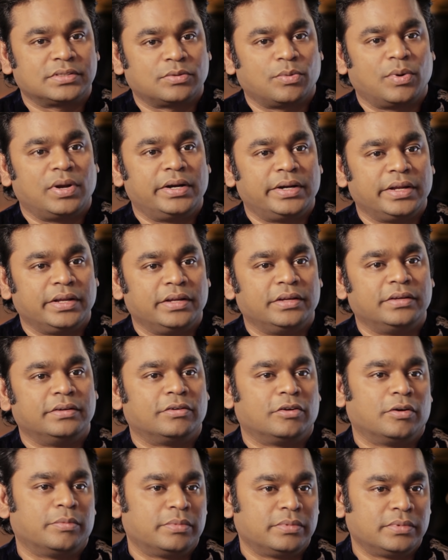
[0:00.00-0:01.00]
quality
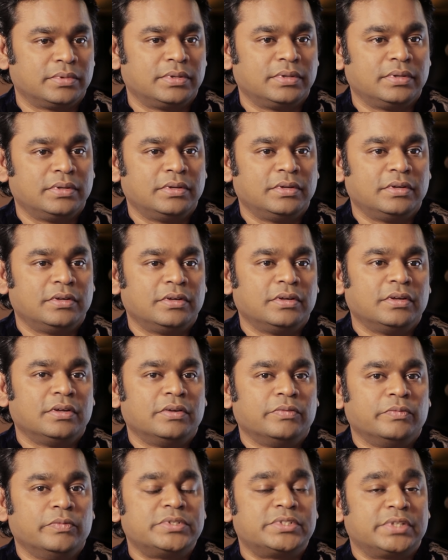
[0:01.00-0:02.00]
drop.
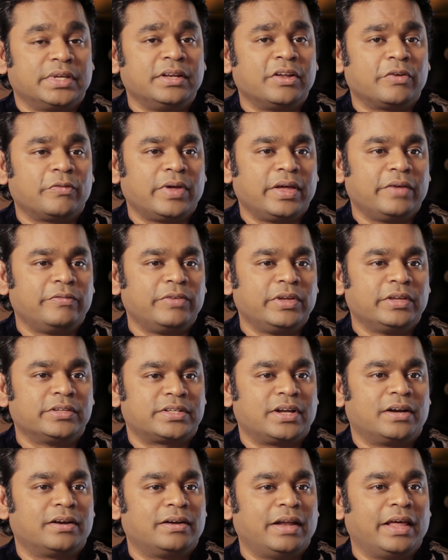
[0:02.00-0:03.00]
which in a way we
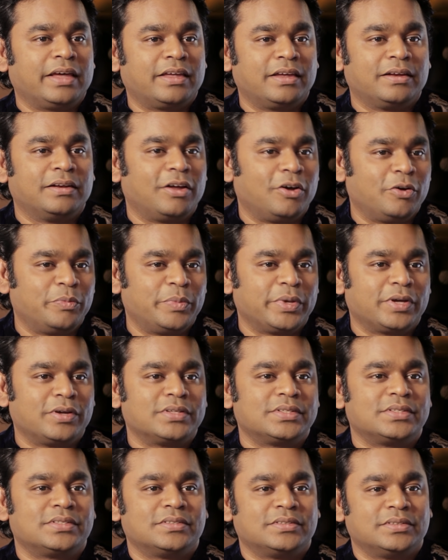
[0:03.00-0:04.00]
start liking now
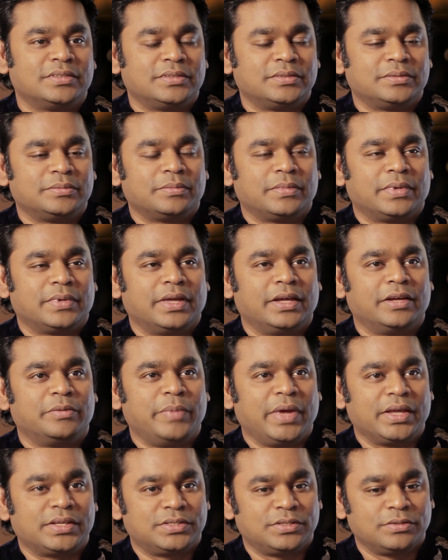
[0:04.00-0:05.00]
because it
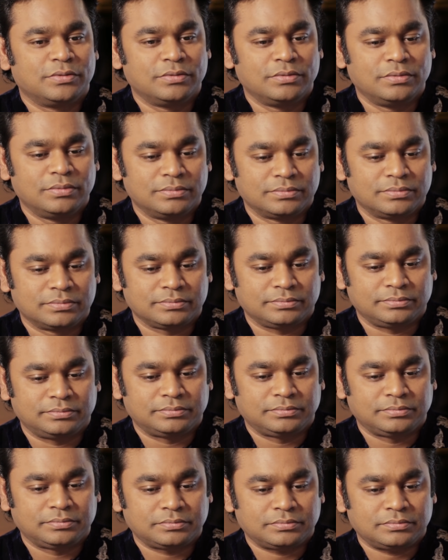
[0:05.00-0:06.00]
makes you
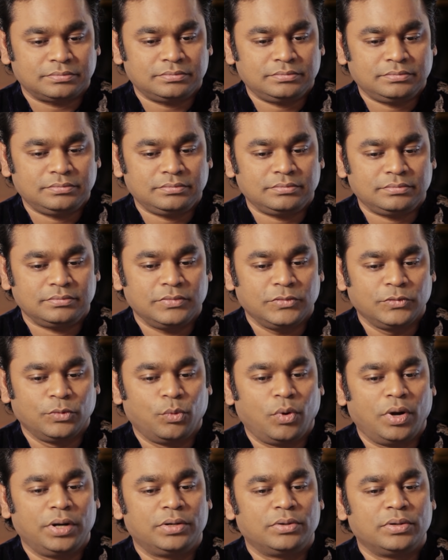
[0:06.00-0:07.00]

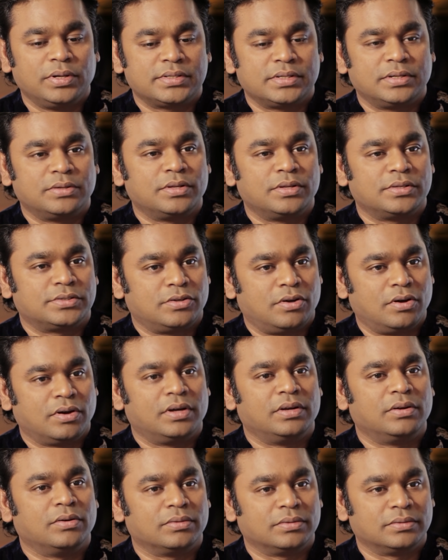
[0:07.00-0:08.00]
want to listen to the song
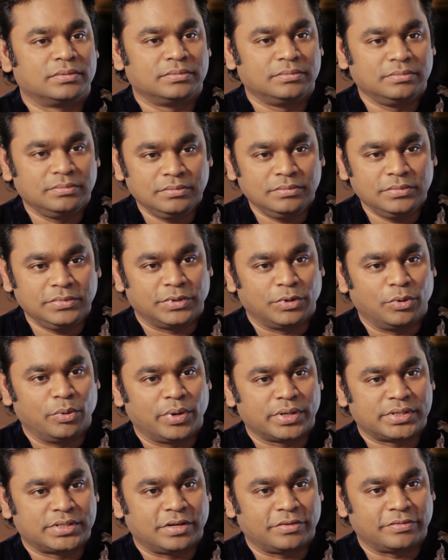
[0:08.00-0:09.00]
alone, no
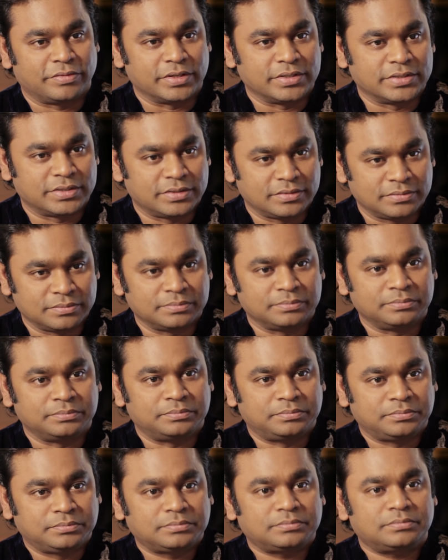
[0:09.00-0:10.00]
extra frills.
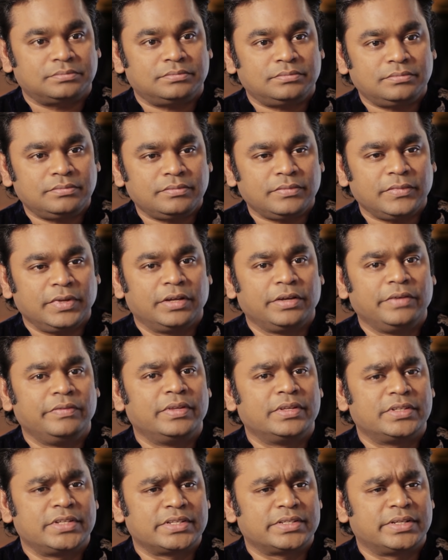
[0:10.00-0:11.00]
Even
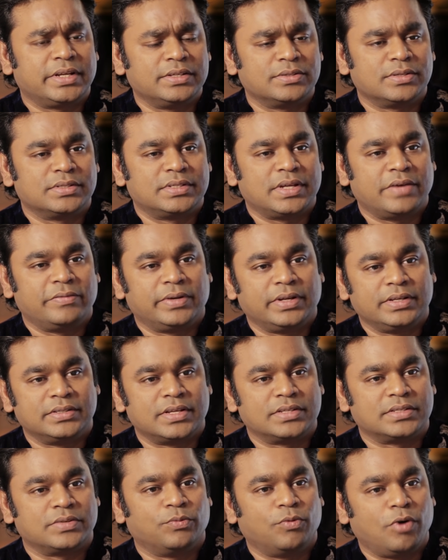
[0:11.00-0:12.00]
in the 60s or 70s,
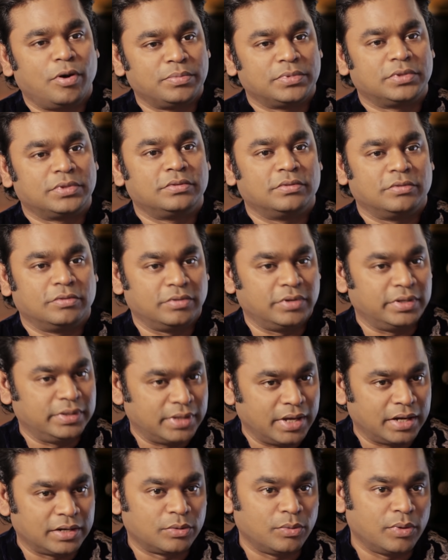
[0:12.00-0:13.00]
there's a warmth in
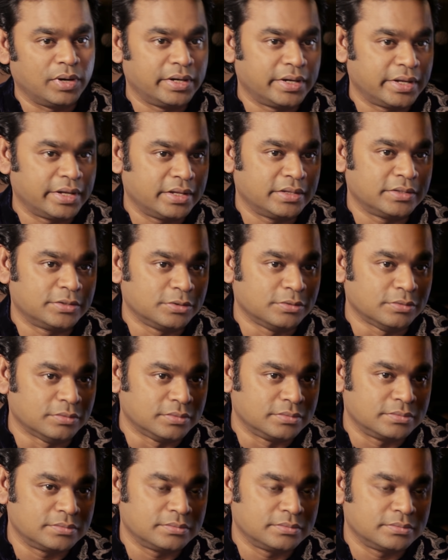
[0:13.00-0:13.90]
that quality too.